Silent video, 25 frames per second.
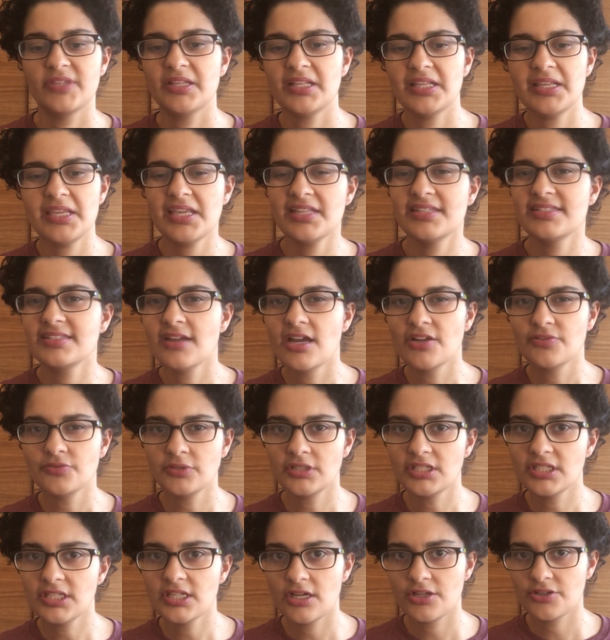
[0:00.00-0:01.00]
it's not
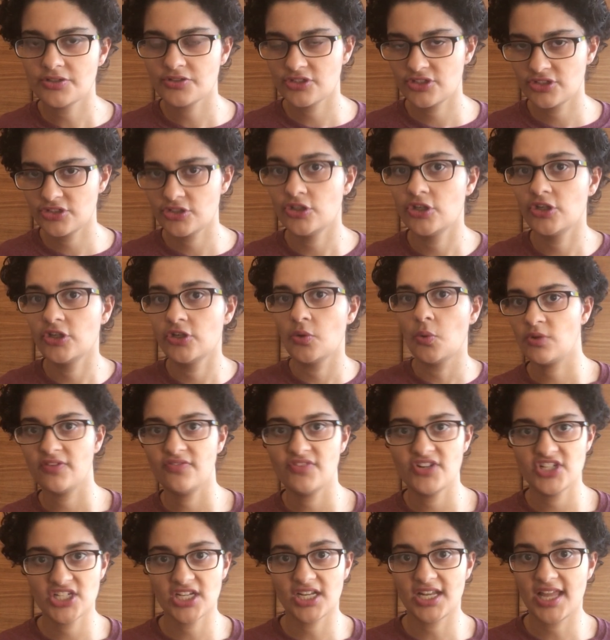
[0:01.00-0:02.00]
really understood what
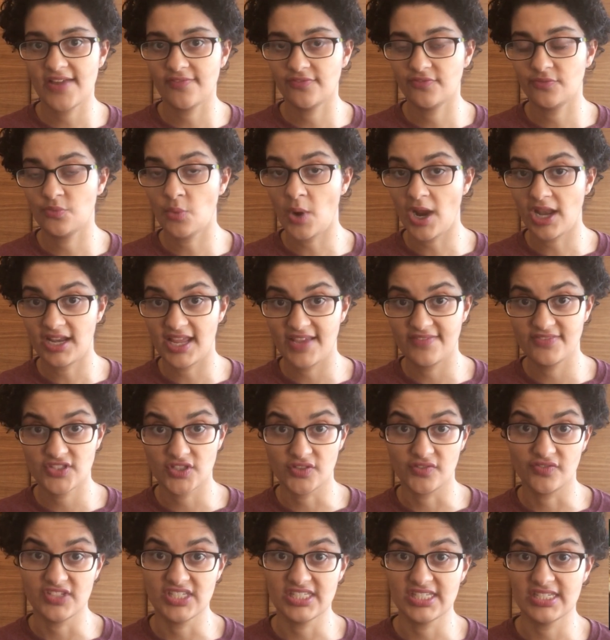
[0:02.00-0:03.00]
Fish and Wildlife
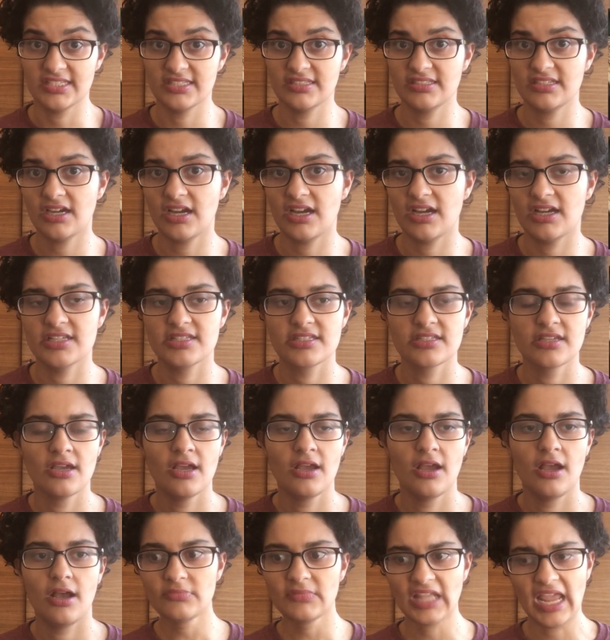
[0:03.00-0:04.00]
Services does,
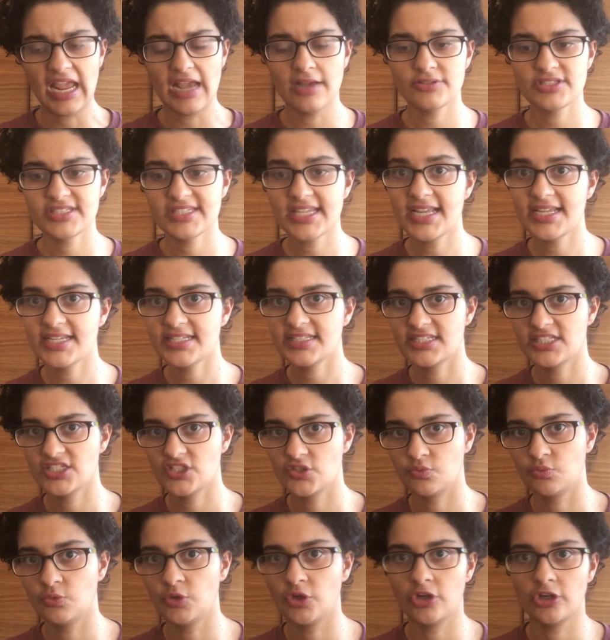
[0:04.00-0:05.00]
how
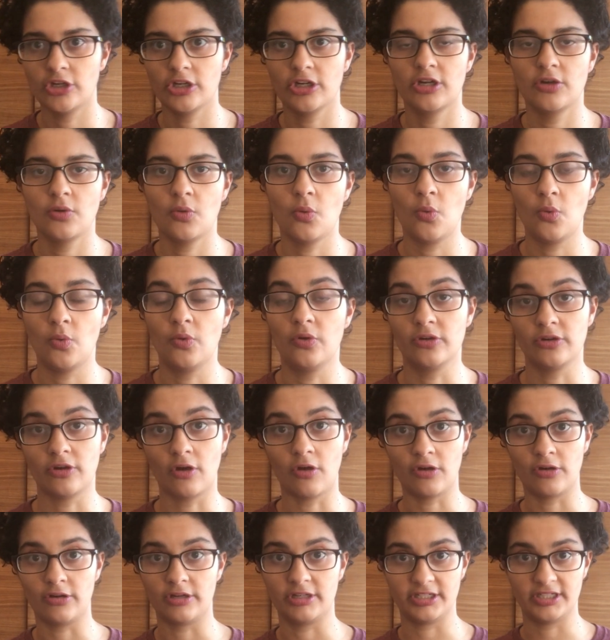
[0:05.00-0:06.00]
scientists work or
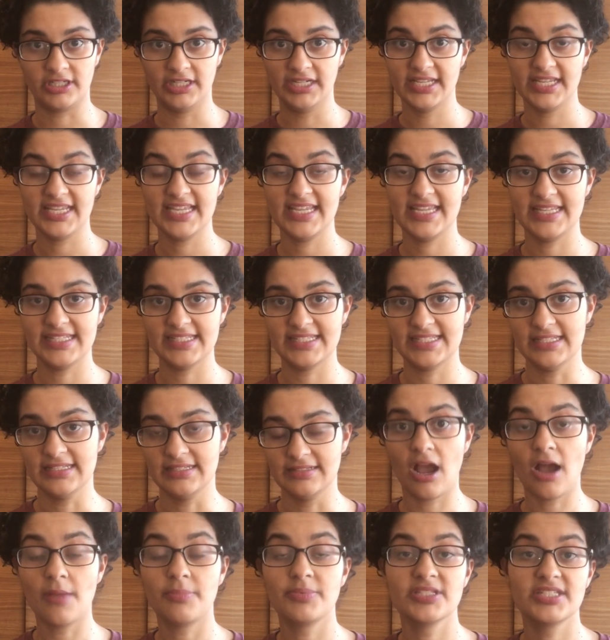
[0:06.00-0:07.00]
are in
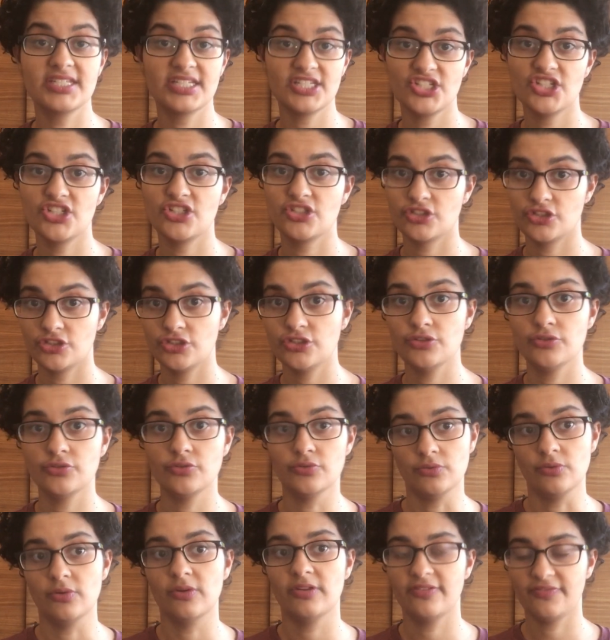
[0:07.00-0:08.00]
opposition
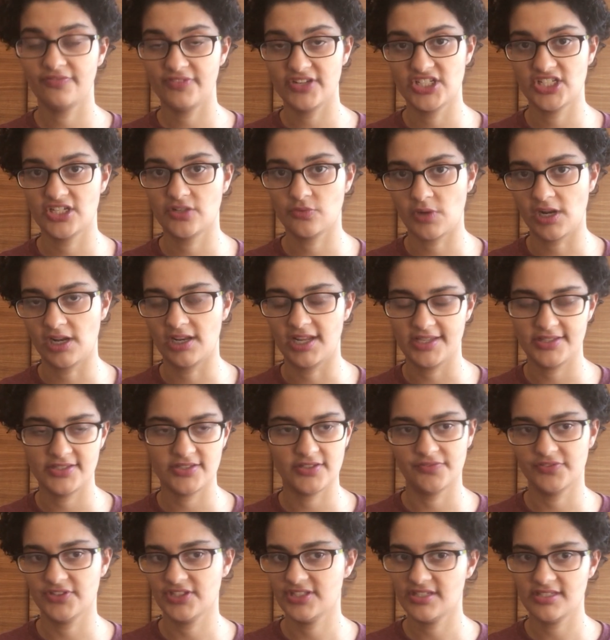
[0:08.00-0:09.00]
to Fish and Wildlife
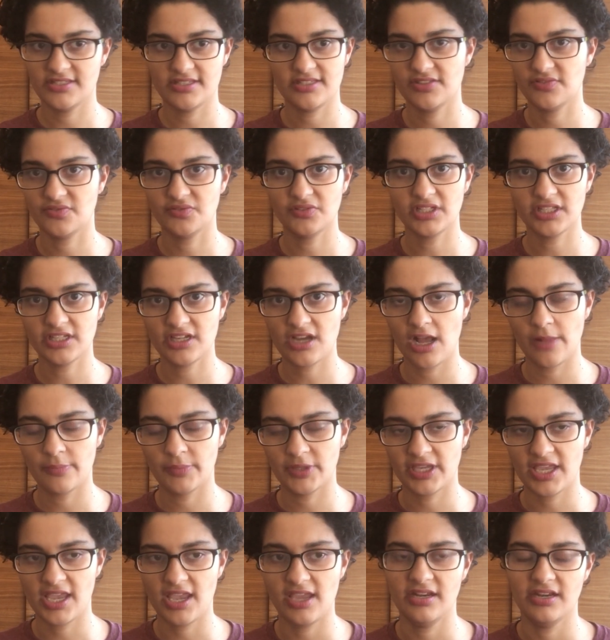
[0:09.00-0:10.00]
Services. It's a really
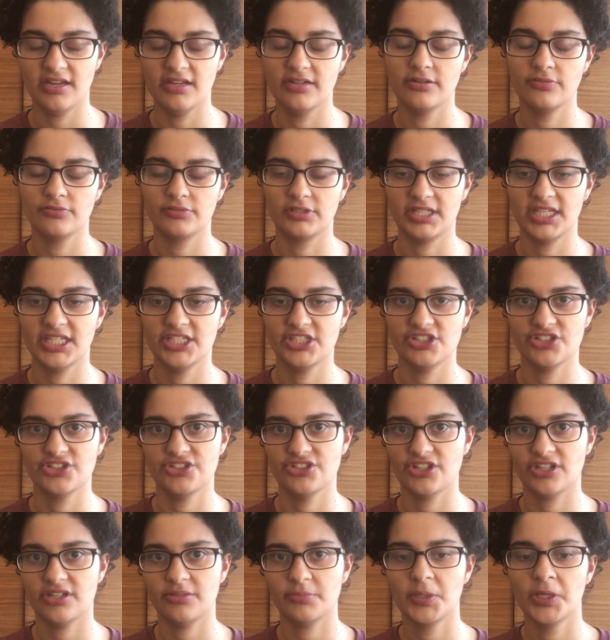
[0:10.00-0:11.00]
complicated
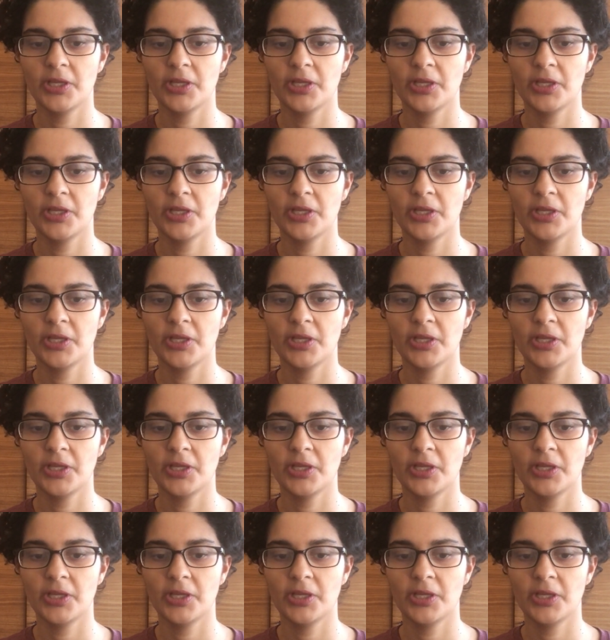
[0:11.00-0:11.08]
relationship.